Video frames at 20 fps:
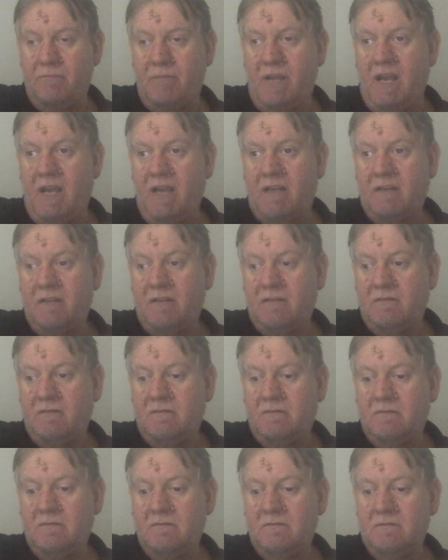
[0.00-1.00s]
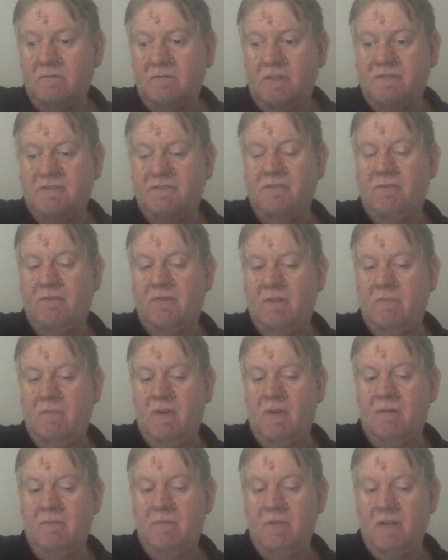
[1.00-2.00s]
back a certain
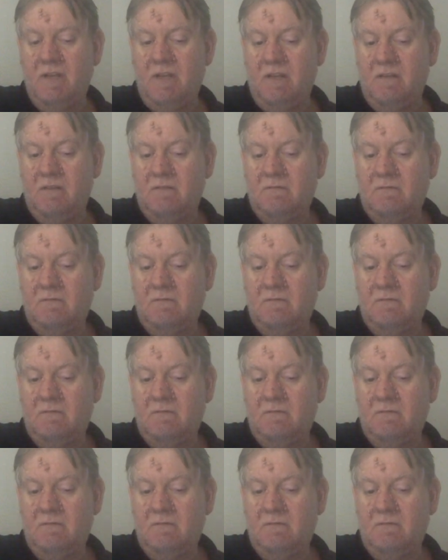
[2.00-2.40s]
amount of money.